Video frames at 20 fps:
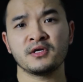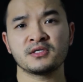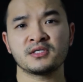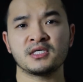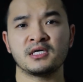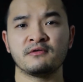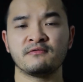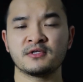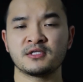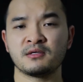
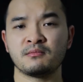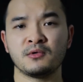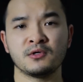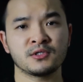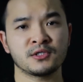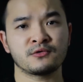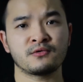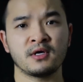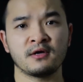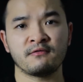yourself is the most
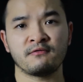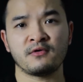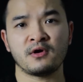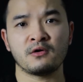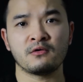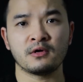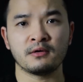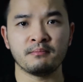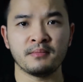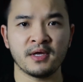
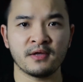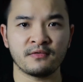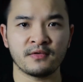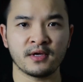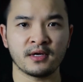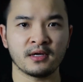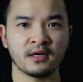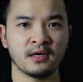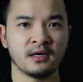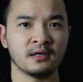straightforward
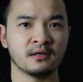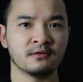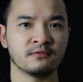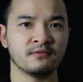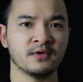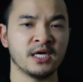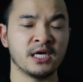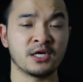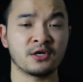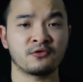method of
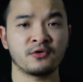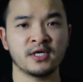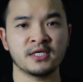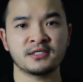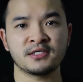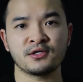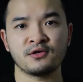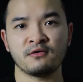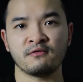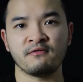
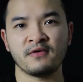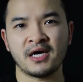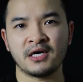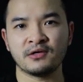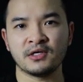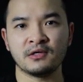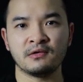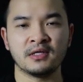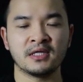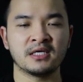increasing your
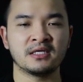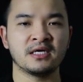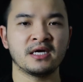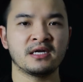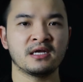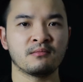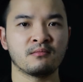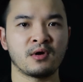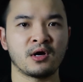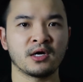value in the
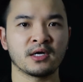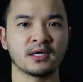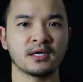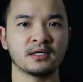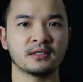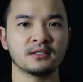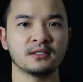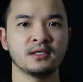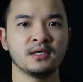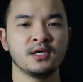dating market.
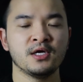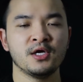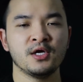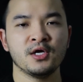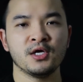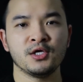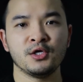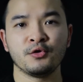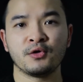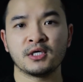
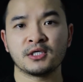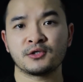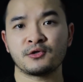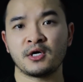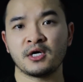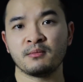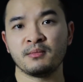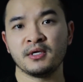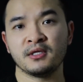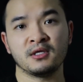You can try
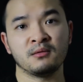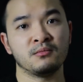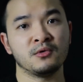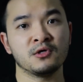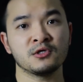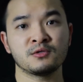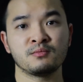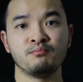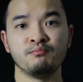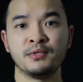to be the
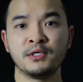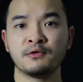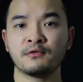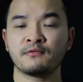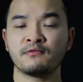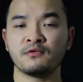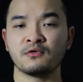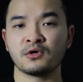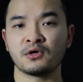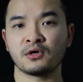most
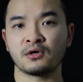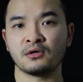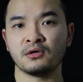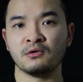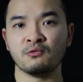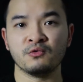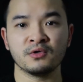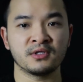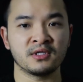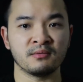beautiful girl
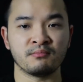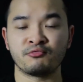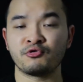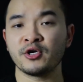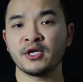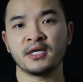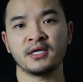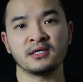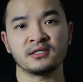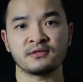with the
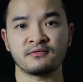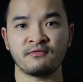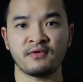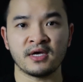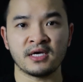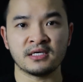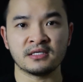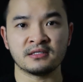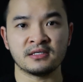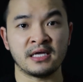previous
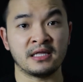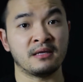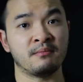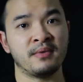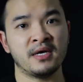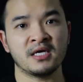phase and the